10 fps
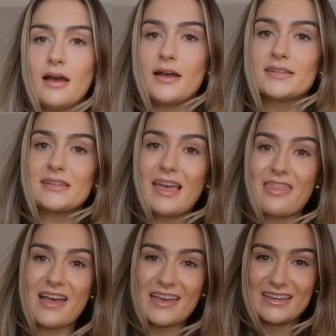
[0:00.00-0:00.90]
So yeah,
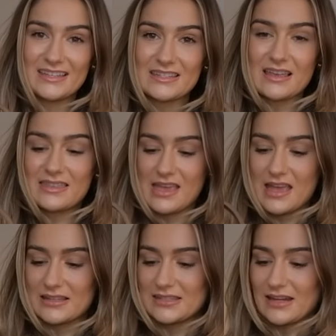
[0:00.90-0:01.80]
that is
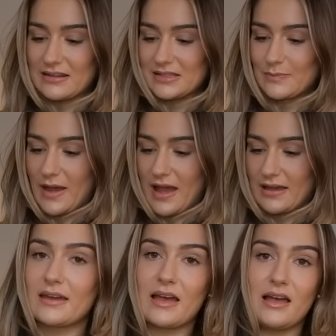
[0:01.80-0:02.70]
the stance
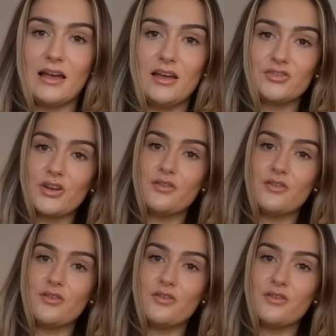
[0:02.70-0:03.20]
bag and